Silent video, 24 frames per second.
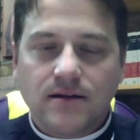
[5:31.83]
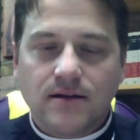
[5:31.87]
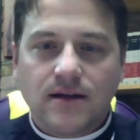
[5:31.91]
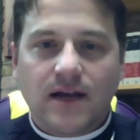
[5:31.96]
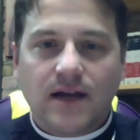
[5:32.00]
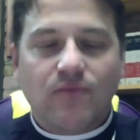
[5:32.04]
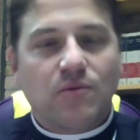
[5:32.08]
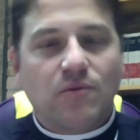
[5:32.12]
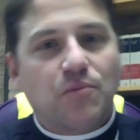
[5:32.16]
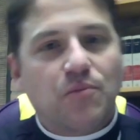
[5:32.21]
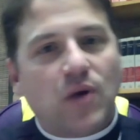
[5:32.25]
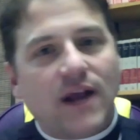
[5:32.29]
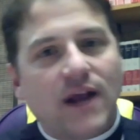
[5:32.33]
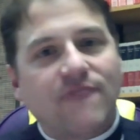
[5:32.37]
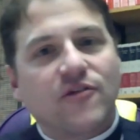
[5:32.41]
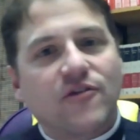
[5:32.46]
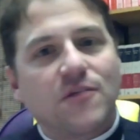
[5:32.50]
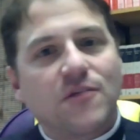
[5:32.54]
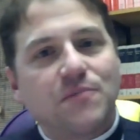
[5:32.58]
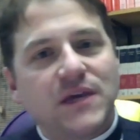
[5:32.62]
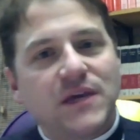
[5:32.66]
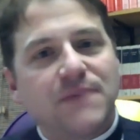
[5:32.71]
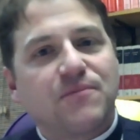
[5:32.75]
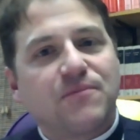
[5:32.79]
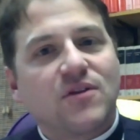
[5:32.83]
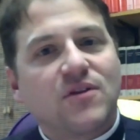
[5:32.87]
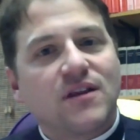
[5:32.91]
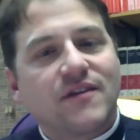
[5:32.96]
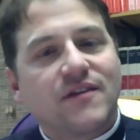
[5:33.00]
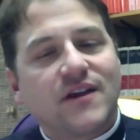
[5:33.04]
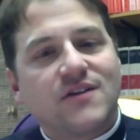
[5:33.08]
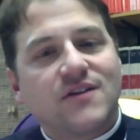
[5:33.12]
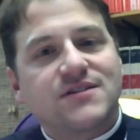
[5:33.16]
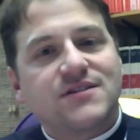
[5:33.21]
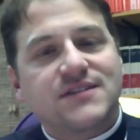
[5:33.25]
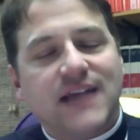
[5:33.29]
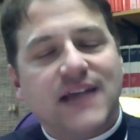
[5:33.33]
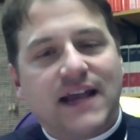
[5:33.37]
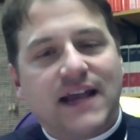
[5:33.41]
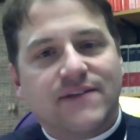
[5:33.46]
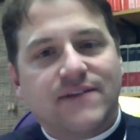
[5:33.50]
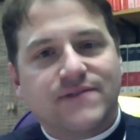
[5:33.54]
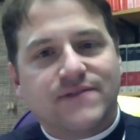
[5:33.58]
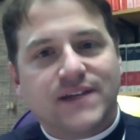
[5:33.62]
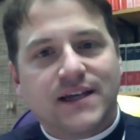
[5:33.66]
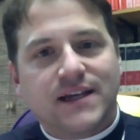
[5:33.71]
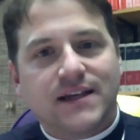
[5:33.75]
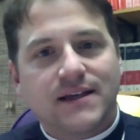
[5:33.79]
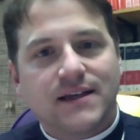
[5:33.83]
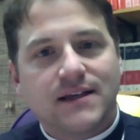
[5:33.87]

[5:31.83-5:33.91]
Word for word: We're praying for the people, their safety.